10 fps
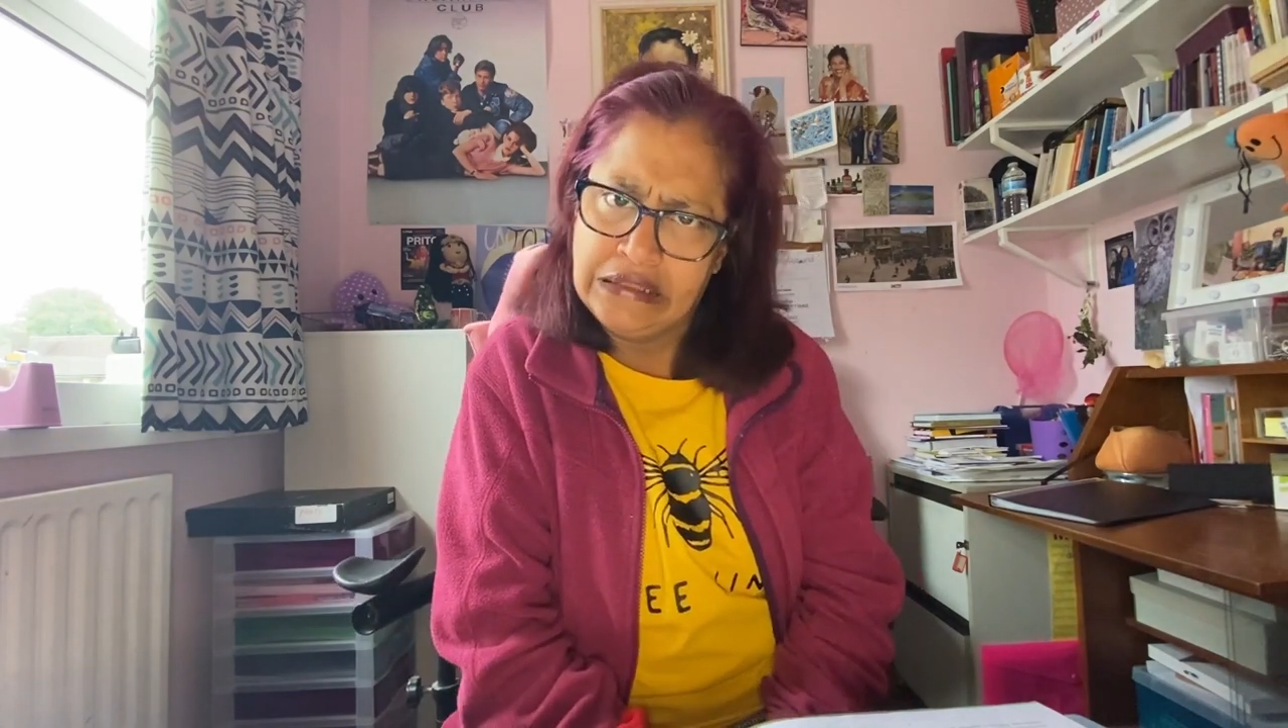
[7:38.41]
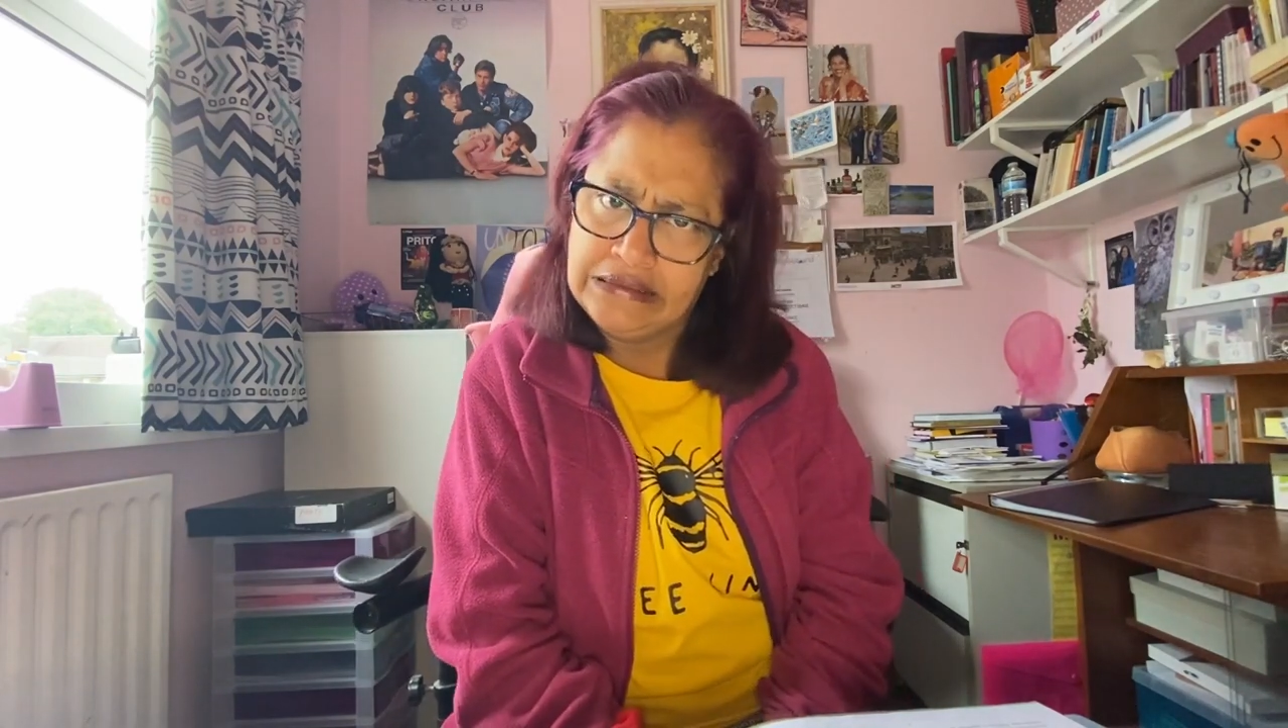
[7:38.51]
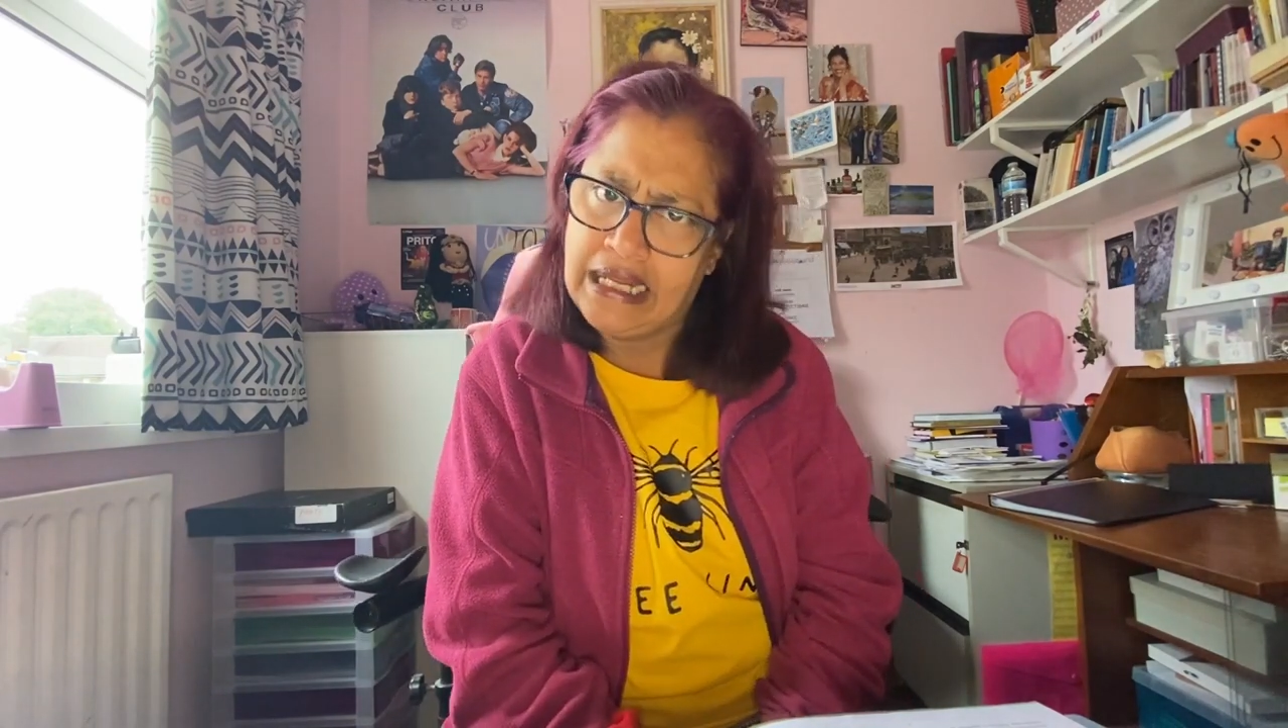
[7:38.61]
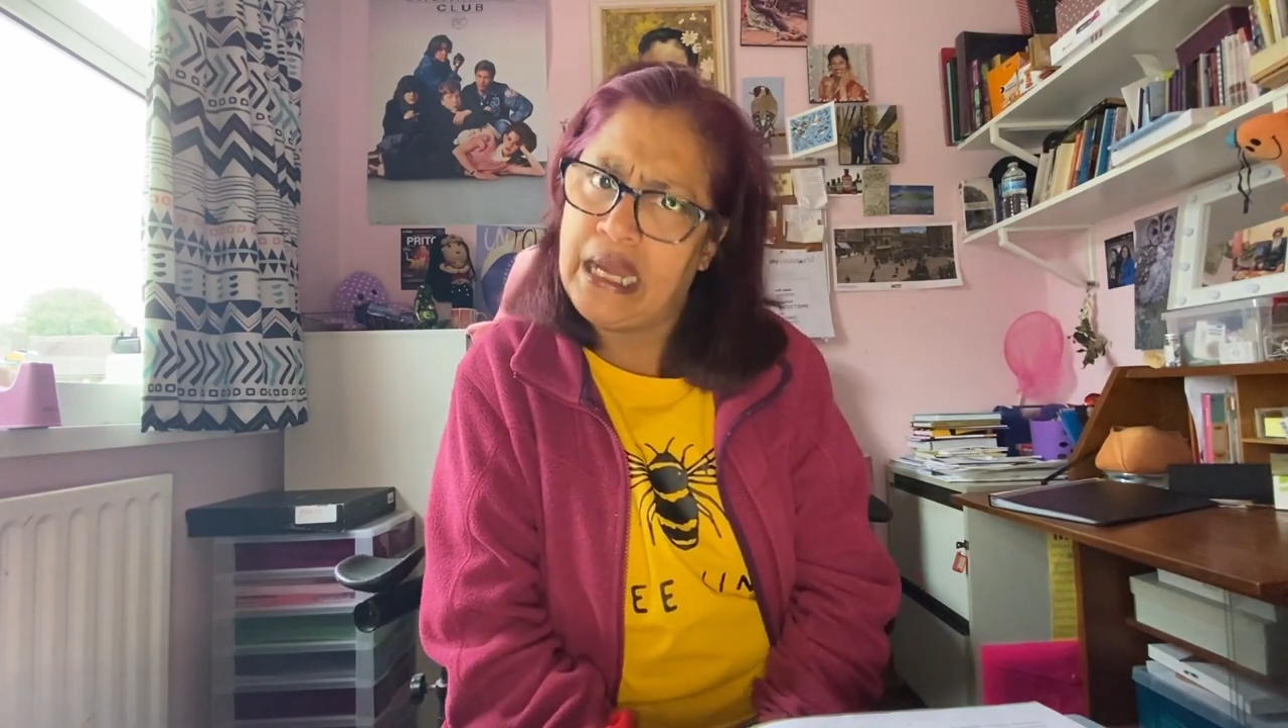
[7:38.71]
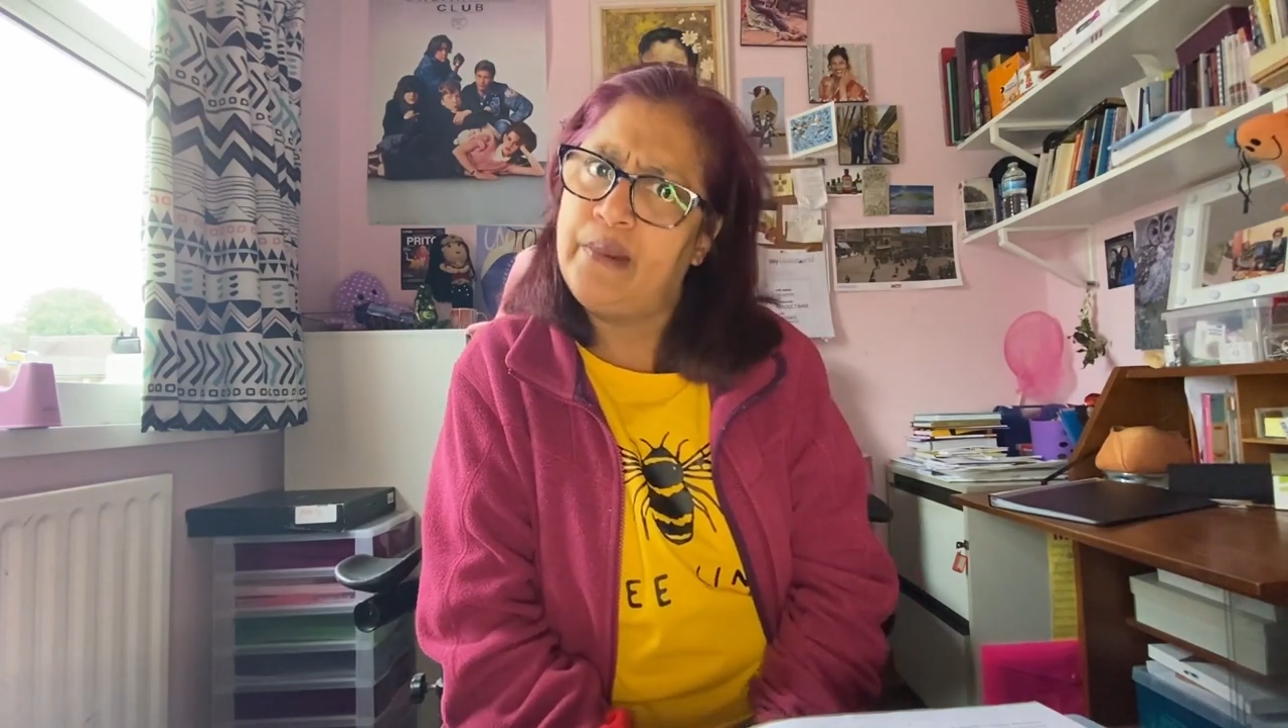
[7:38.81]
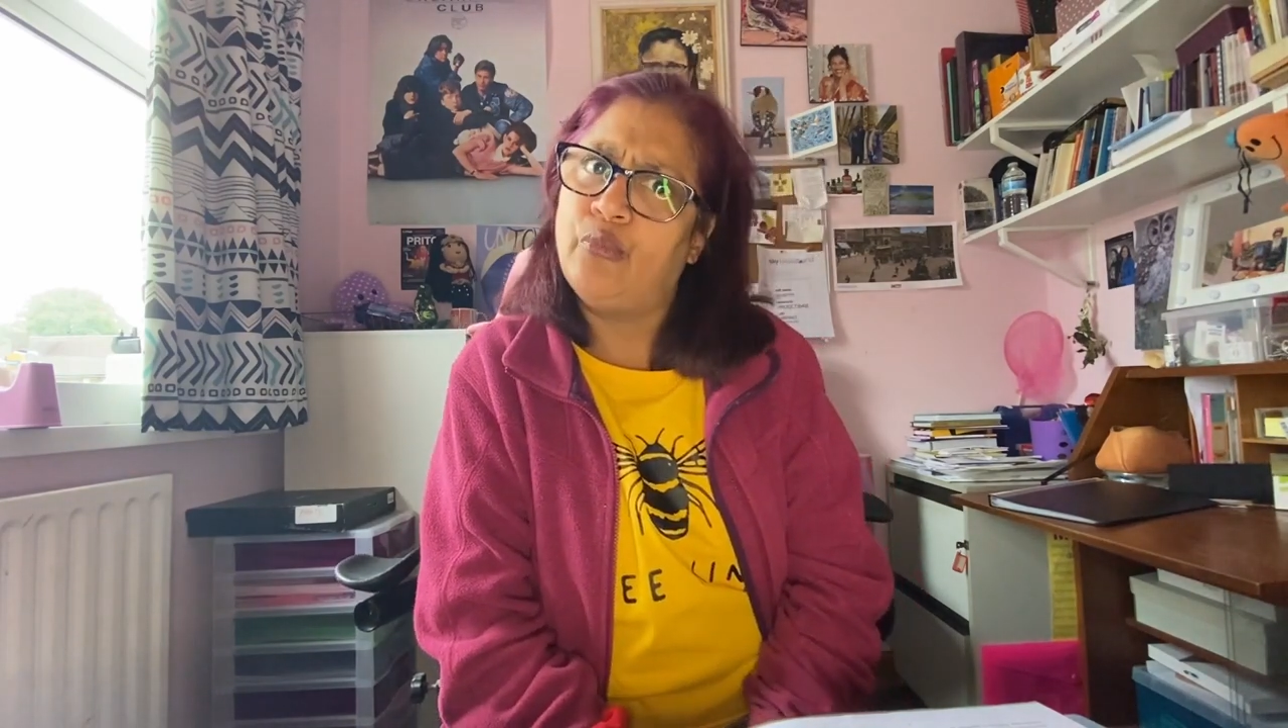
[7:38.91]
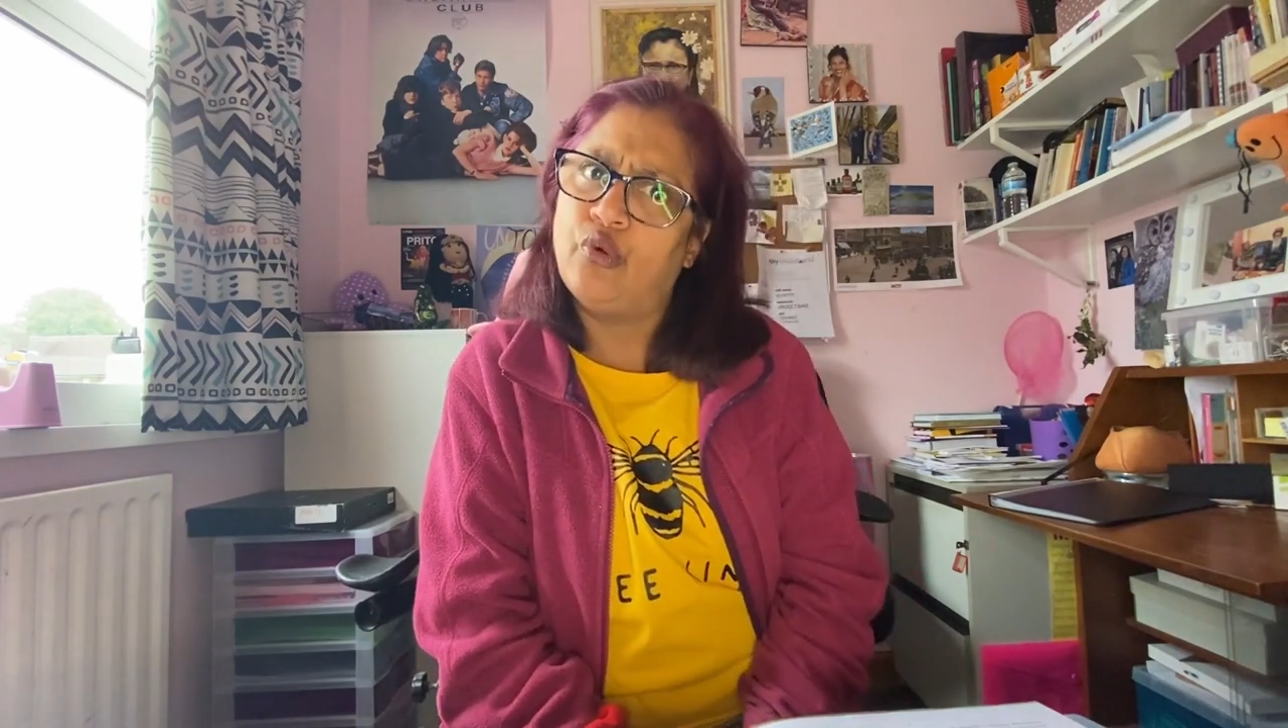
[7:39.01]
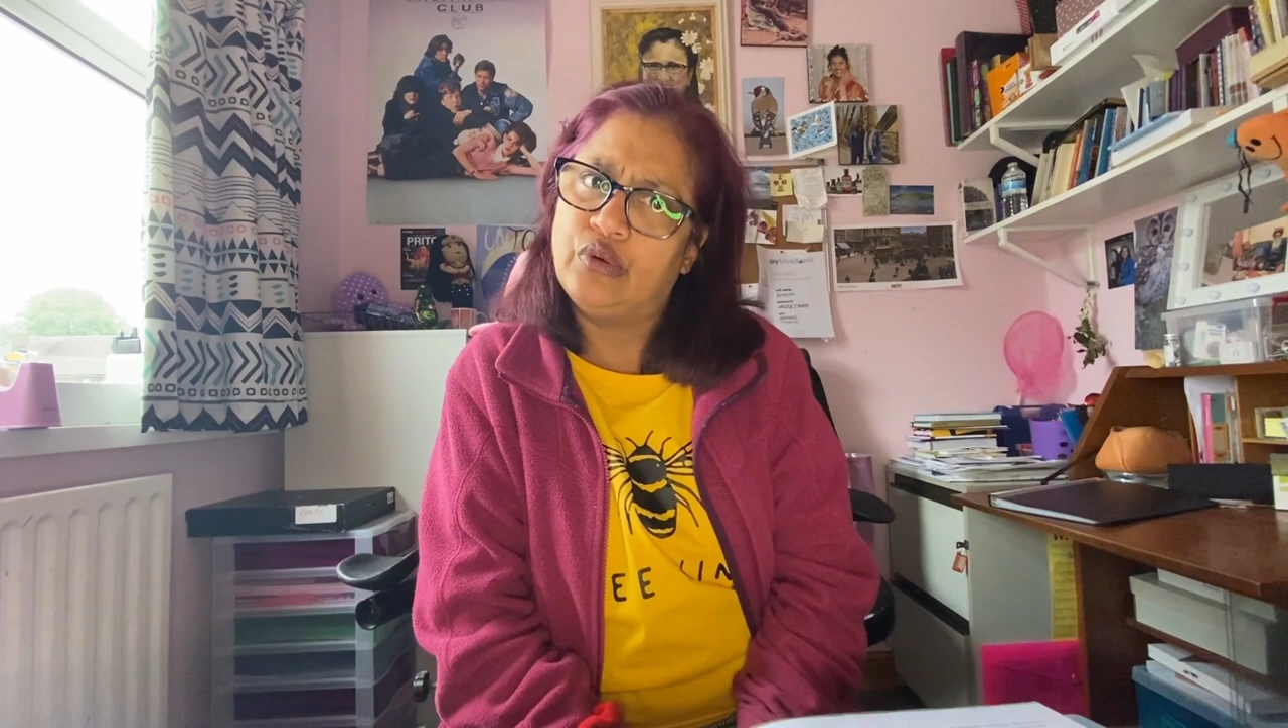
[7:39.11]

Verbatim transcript: morning